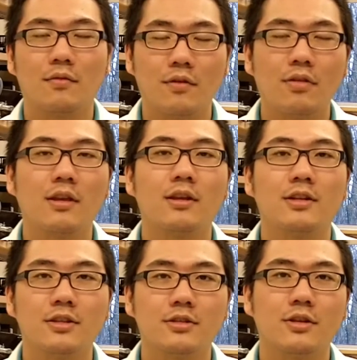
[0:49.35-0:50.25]
first thing you
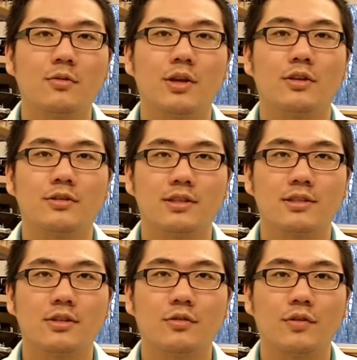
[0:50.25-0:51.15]
need to know when you use a
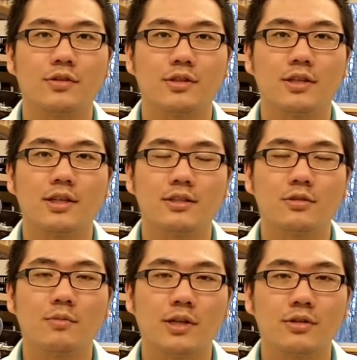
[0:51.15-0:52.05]
centrifuge is to
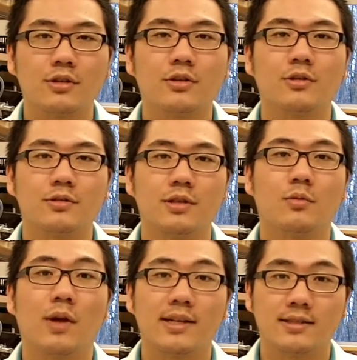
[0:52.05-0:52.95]
make sure you use the
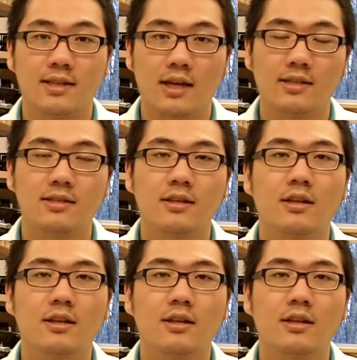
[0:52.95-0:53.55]
right size